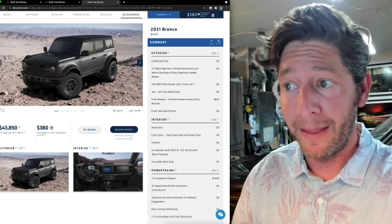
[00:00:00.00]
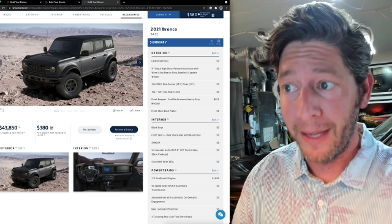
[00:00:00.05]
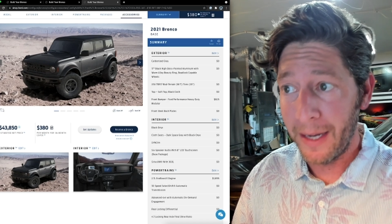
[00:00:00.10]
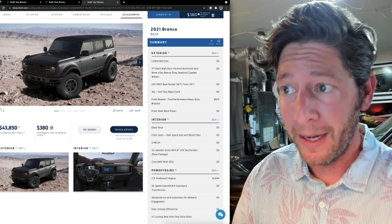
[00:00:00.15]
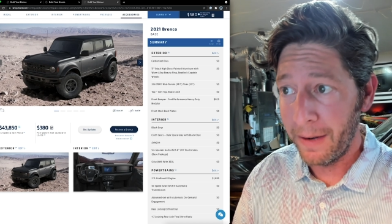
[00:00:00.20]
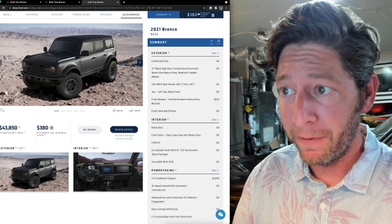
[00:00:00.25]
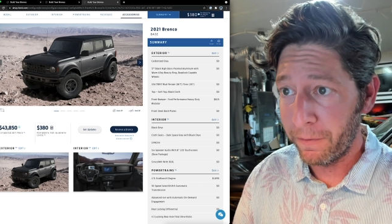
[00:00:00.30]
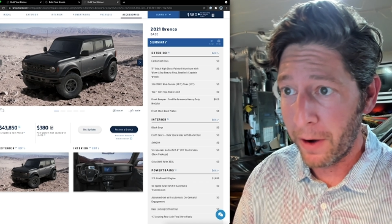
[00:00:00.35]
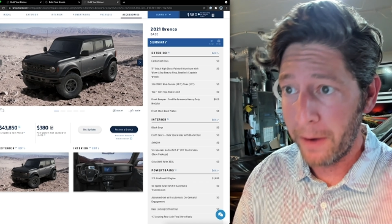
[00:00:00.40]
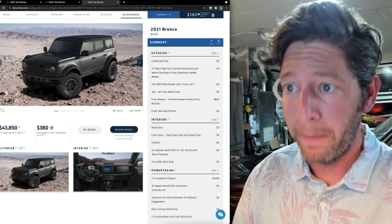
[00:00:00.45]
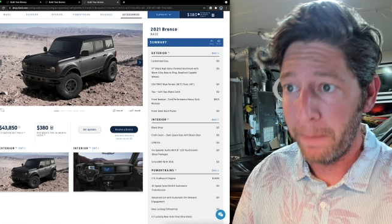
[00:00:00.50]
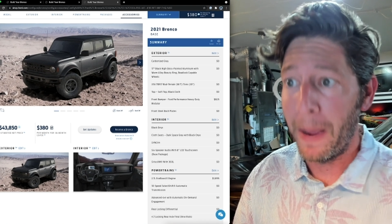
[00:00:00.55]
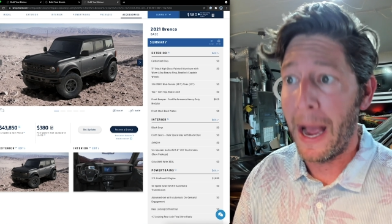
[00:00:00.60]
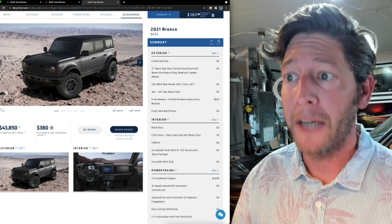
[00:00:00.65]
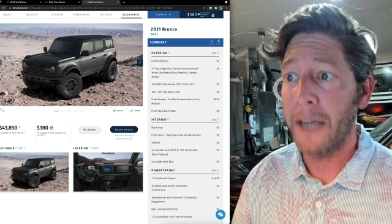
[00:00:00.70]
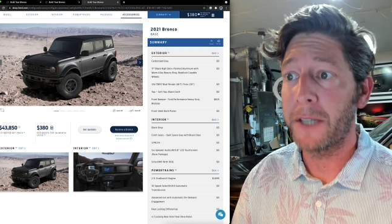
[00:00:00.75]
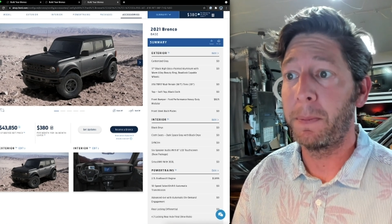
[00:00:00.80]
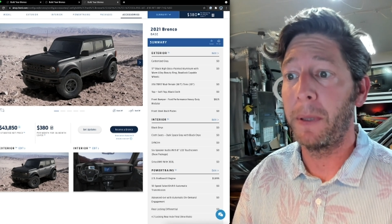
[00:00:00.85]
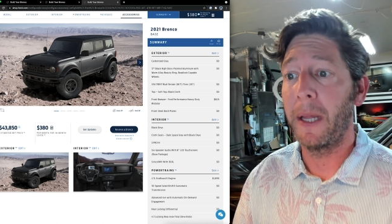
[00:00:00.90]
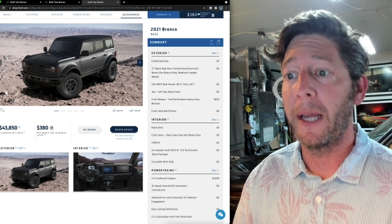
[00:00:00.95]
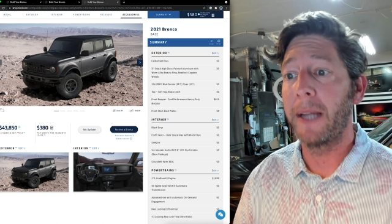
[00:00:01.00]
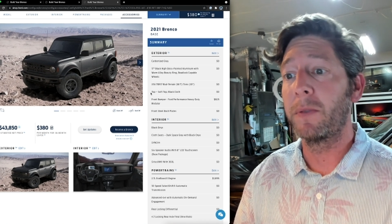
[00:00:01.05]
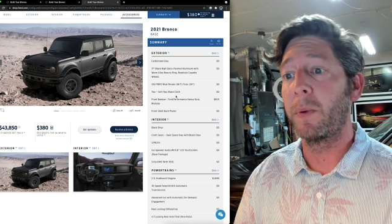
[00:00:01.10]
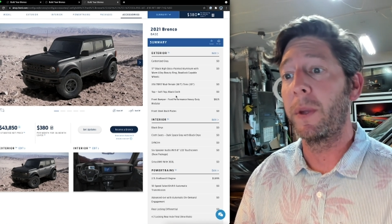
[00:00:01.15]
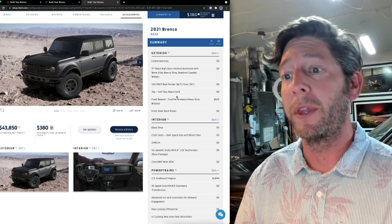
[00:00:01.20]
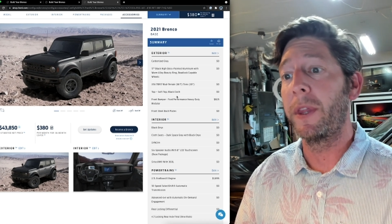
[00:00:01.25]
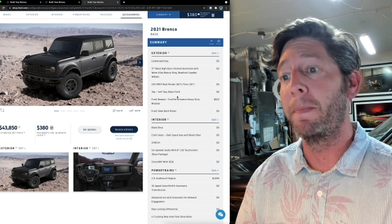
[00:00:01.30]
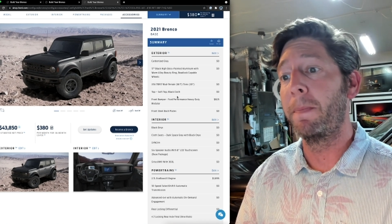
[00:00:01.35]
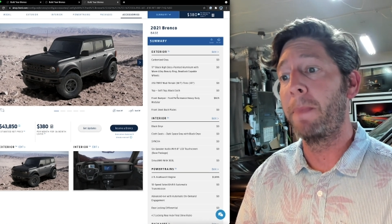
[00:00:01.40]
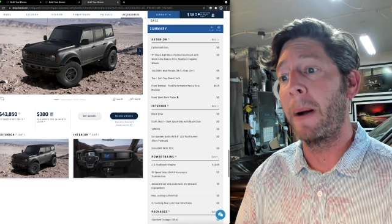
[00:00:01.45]
the front bash plates
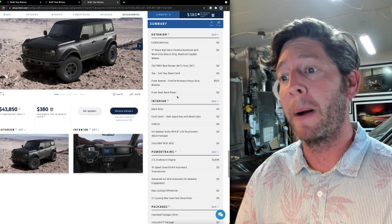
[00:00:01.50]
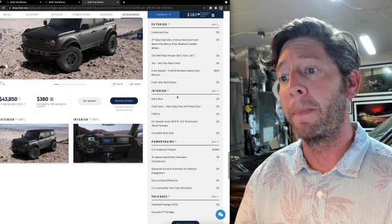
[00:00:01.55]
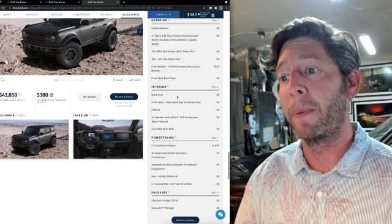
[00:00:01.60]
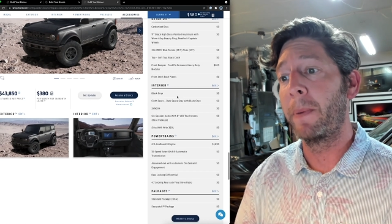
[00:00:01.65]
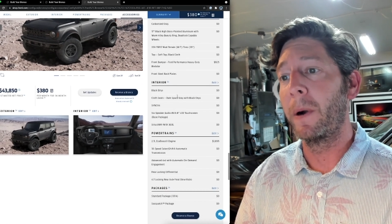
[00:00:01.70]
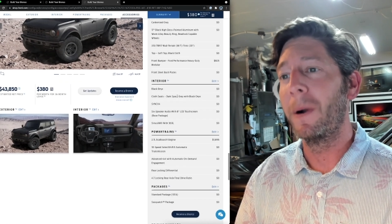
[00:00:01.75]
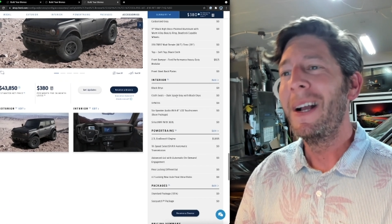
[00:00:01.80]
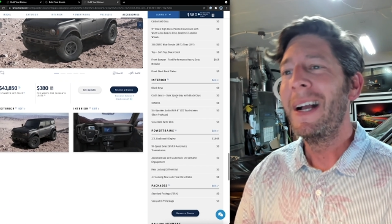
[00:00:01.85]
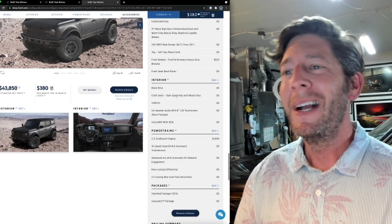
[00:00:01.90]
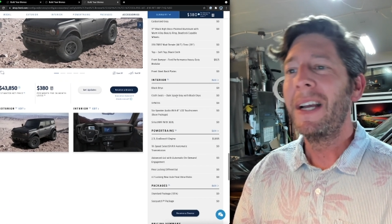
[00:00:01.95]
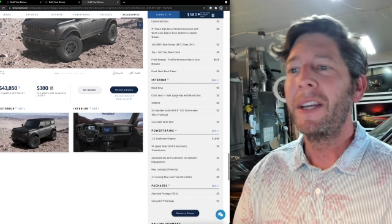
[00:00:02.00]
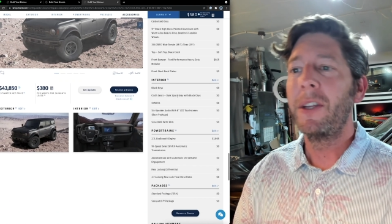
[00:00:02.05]
with the bumper.